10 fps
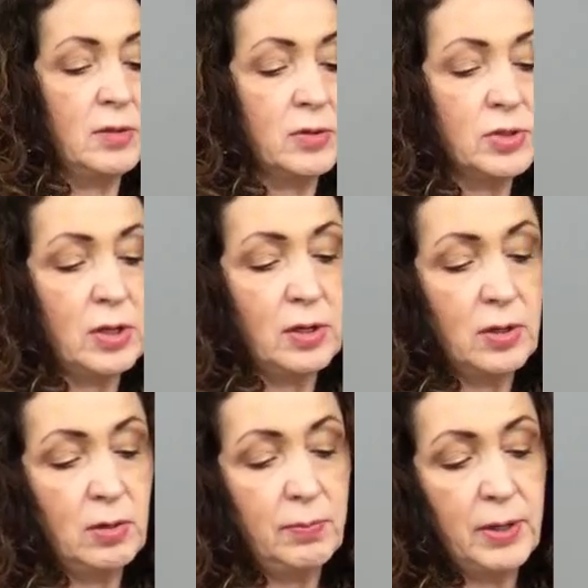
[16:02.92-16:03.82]
there's a
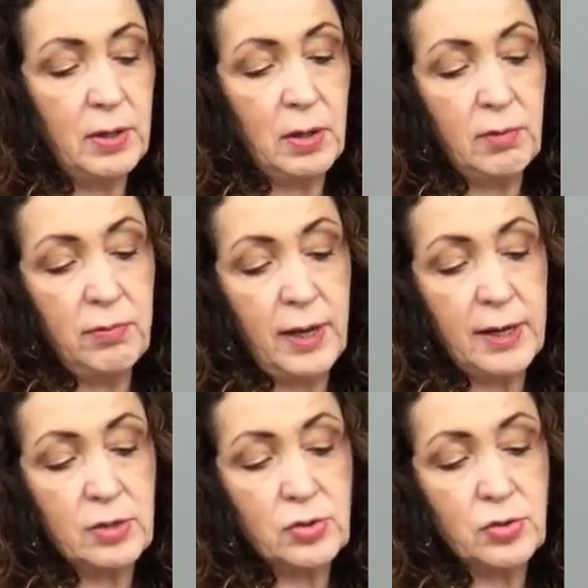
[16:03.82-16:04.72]
little bit of
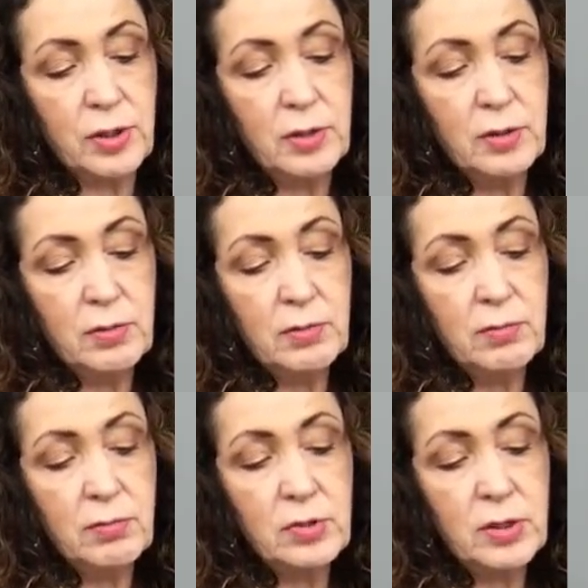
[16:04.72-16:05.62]
extra,
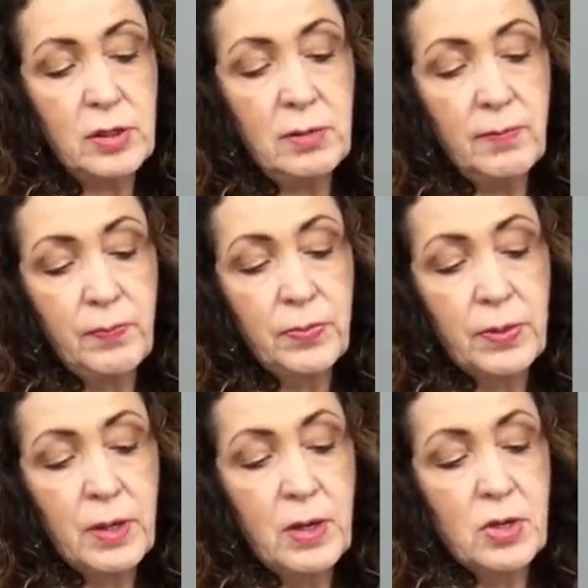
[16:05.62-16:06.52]
see?
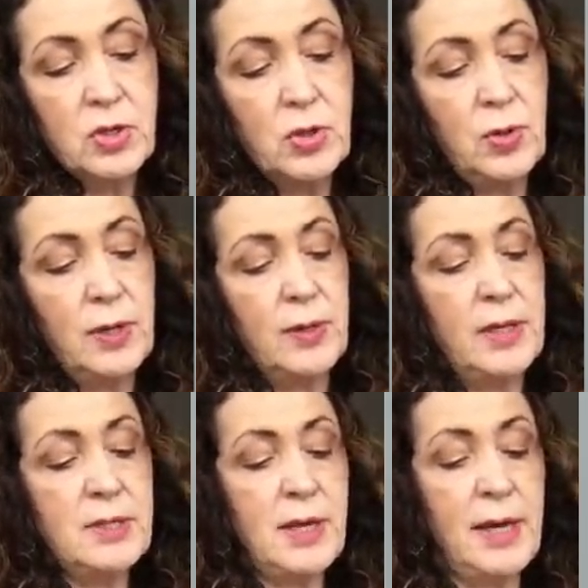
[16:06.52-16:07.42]
So on
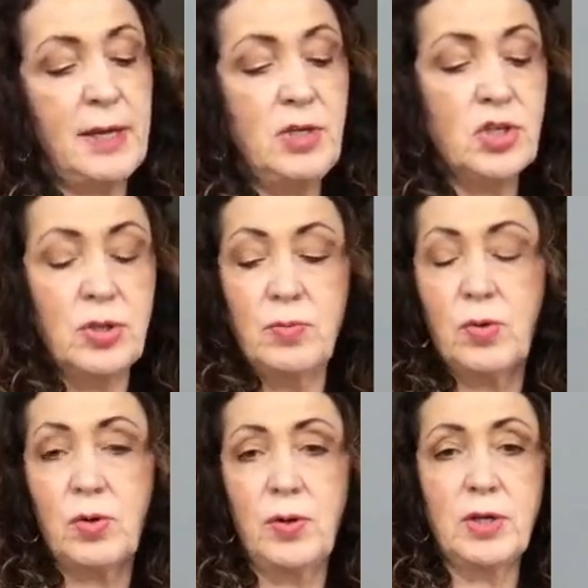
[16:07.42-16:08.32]
this edge, we're
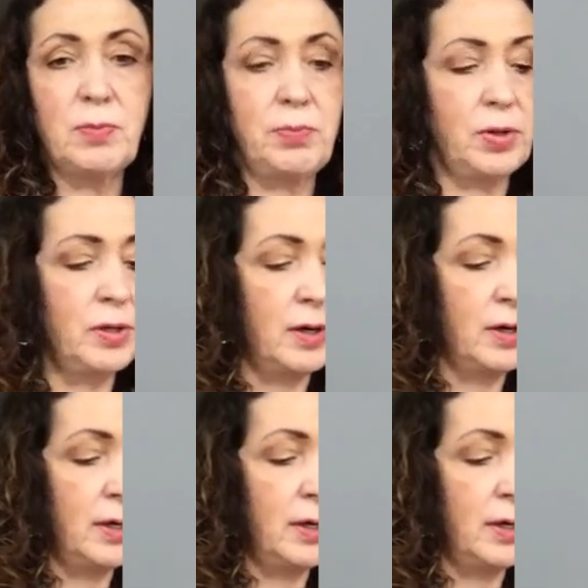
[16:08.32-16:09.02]
going to put our